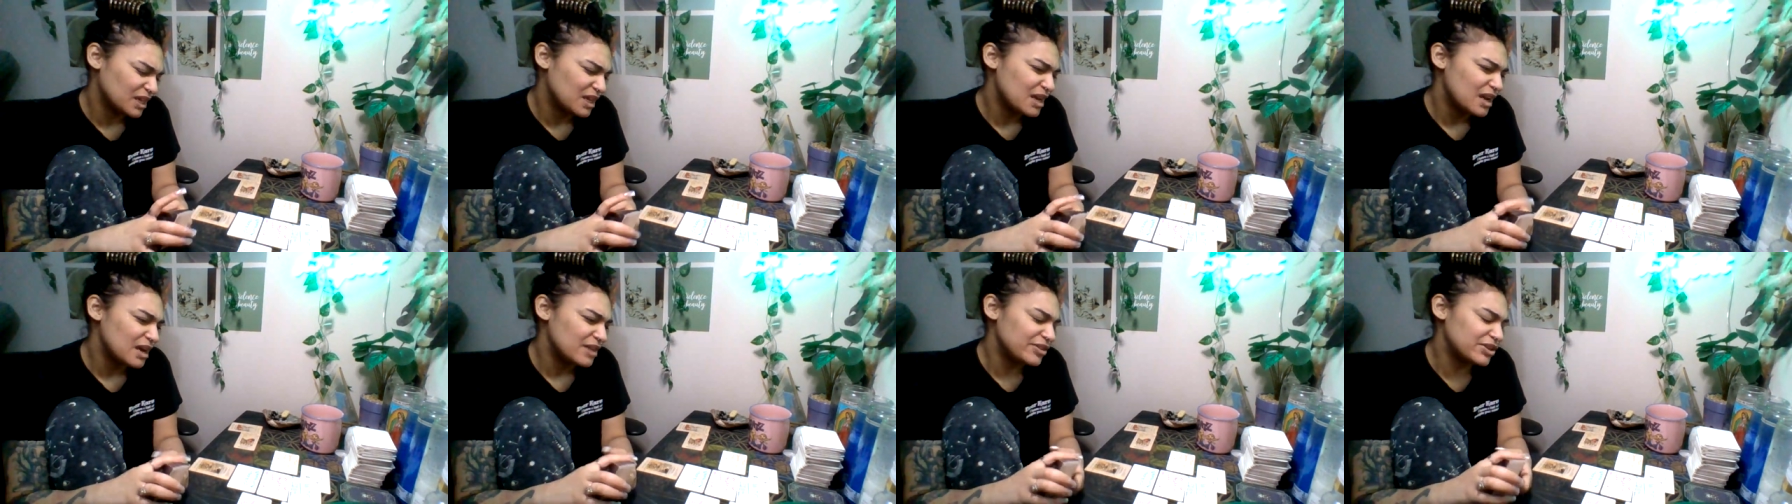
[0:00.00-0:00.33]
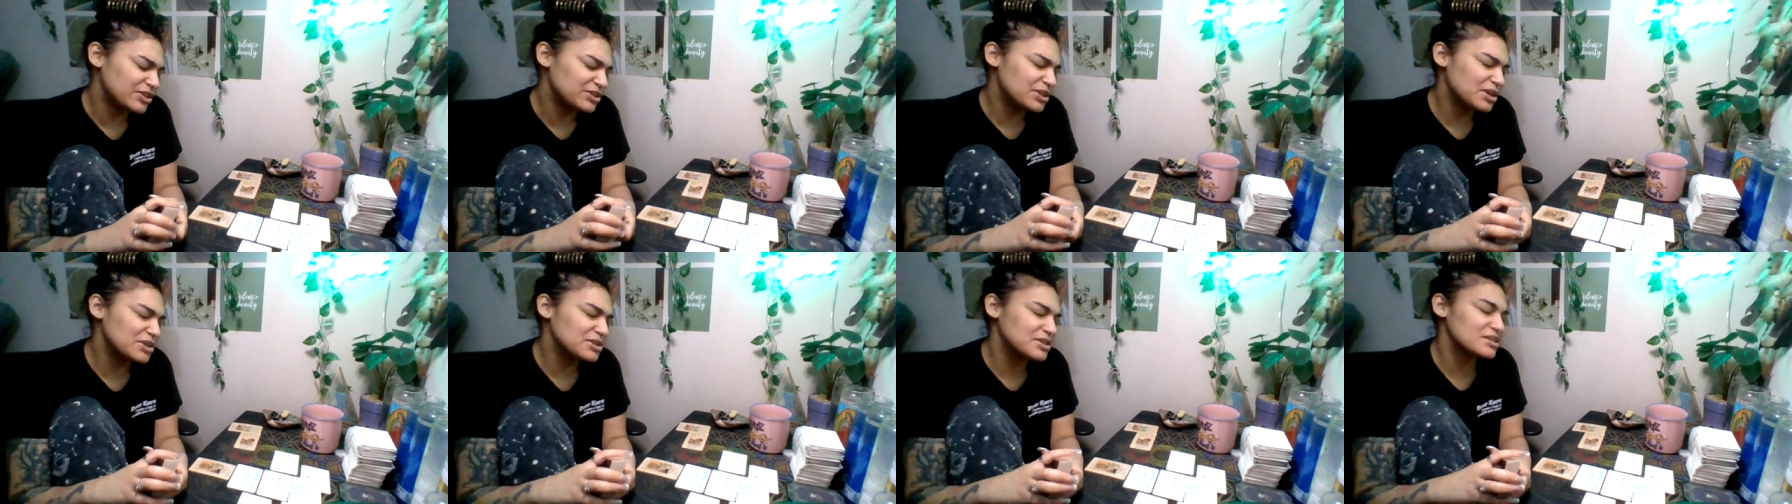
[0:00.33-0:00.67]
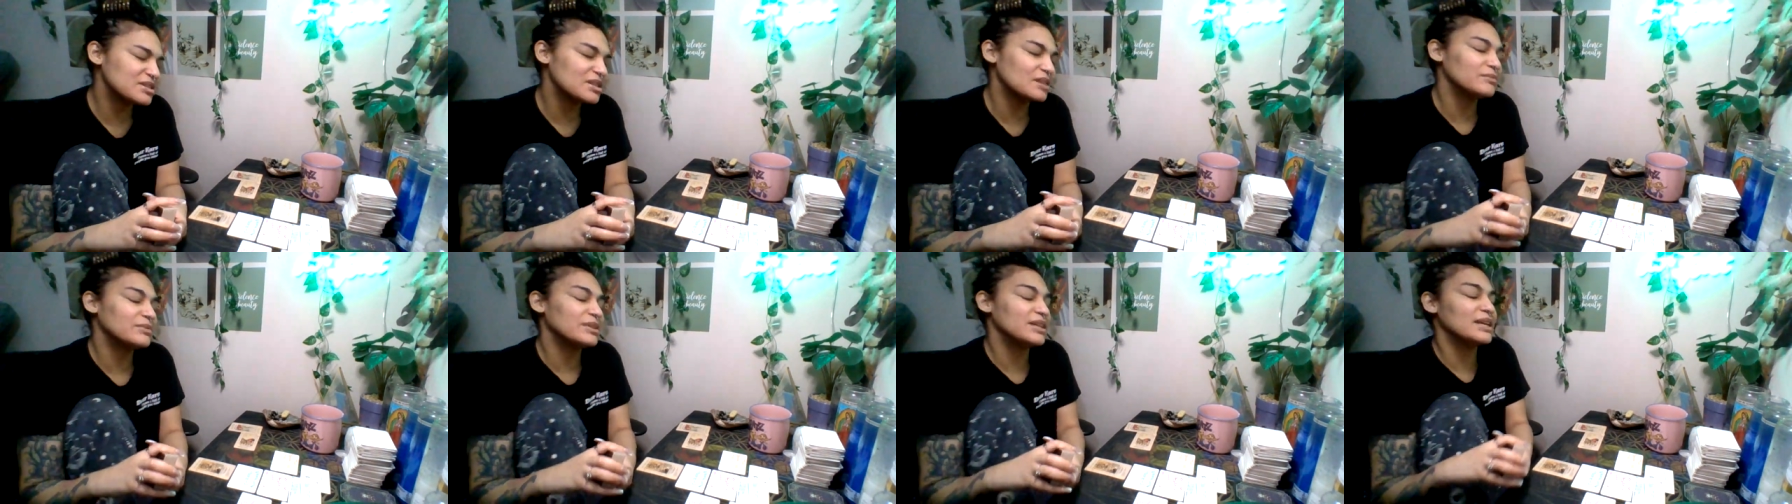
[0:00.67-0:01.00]
There's also
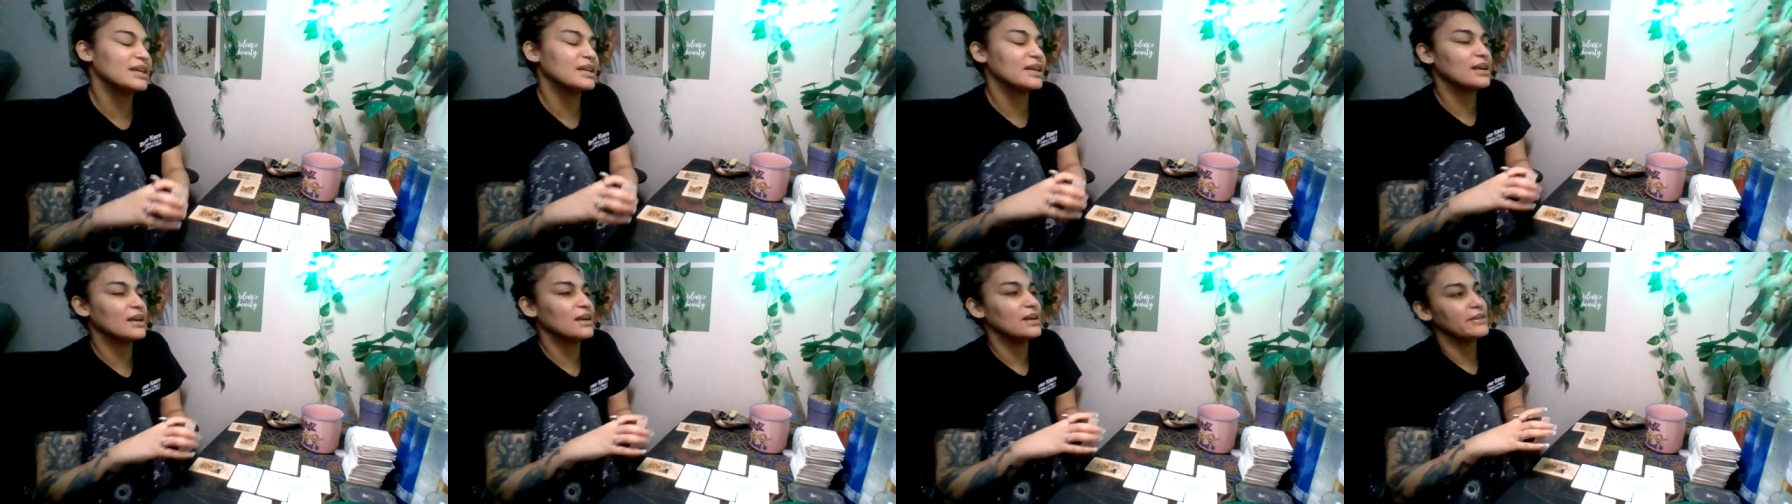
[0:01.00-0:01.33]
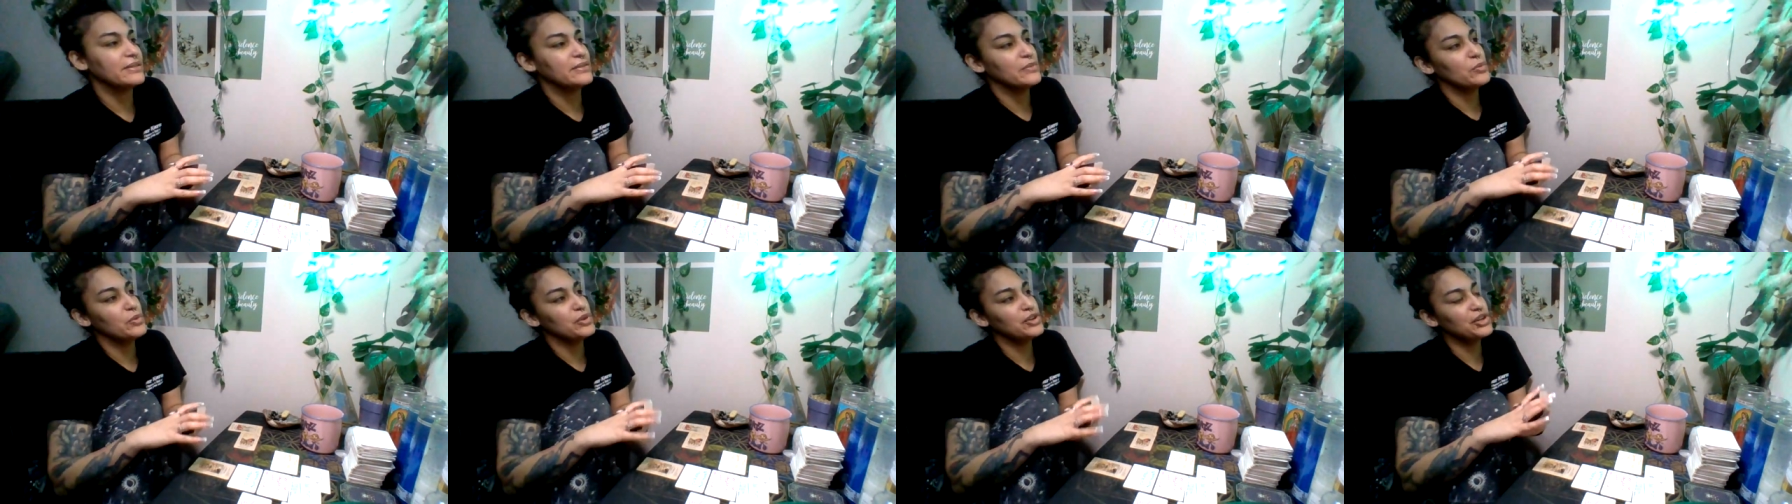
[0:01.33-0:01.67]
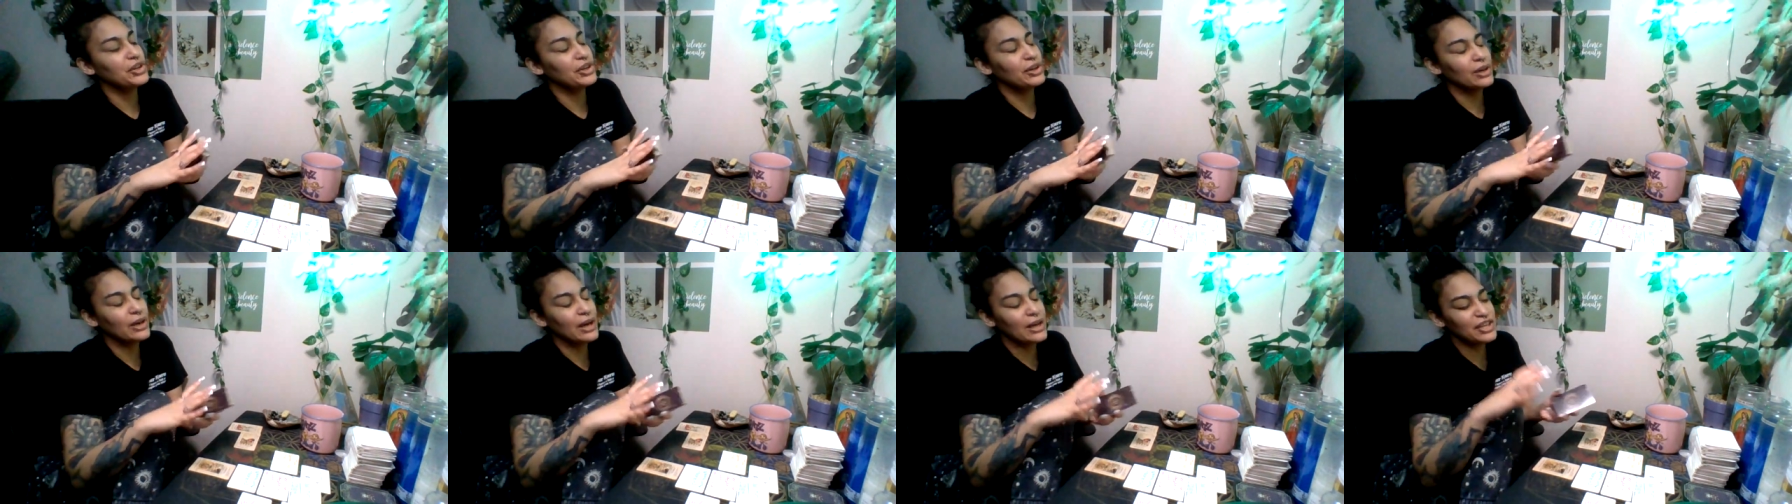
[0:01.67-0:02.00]
something,
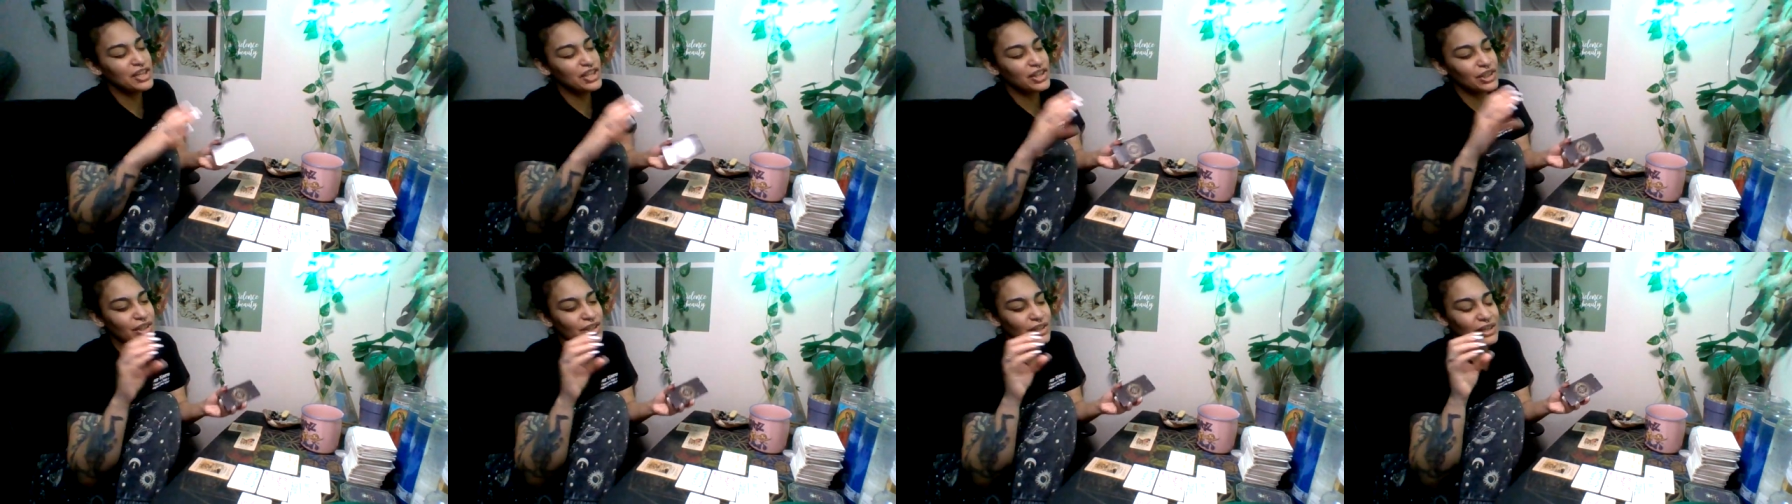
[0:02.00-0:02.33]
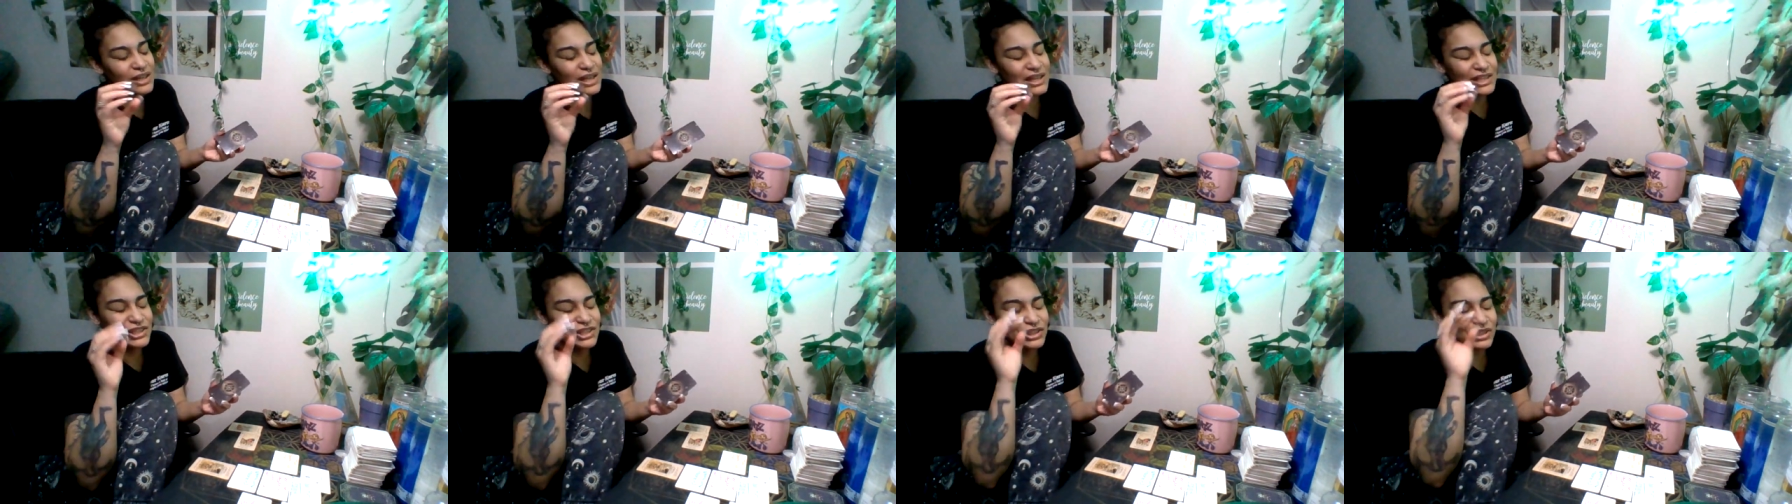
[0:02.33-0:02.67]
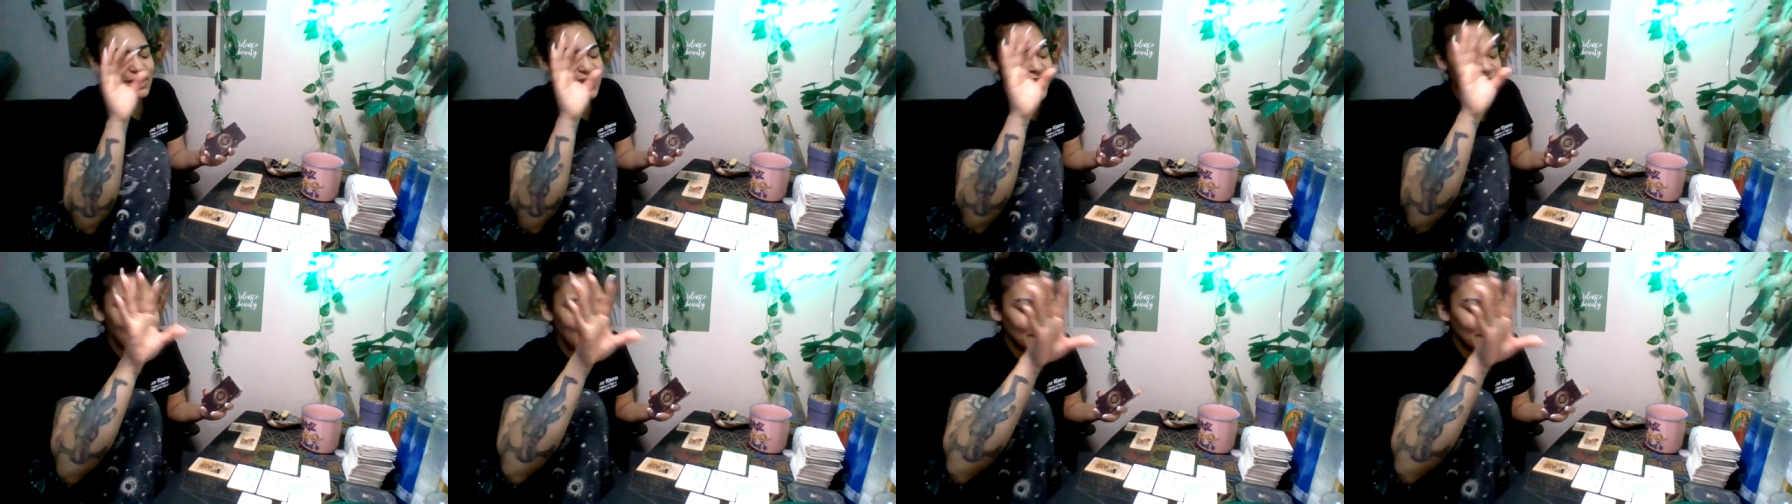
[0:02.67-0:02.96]
your